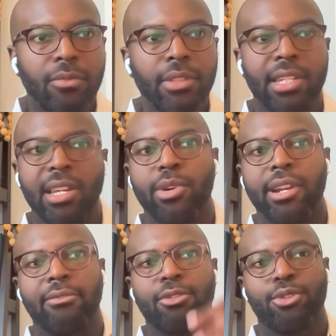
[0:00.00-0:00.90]
and
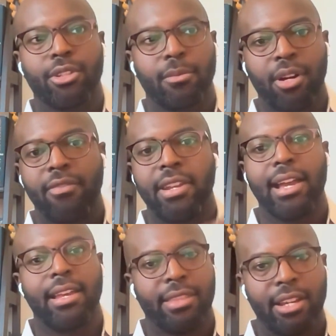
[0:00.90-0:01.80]
whenever it was above
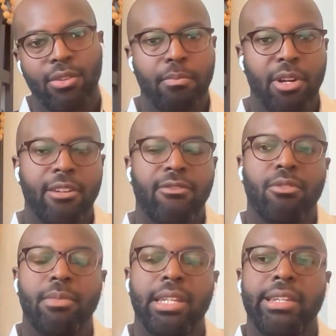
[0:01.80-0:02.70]
that, that was money for
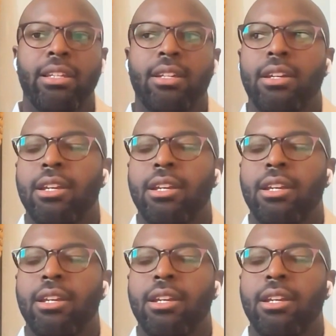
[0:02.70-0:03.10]
me.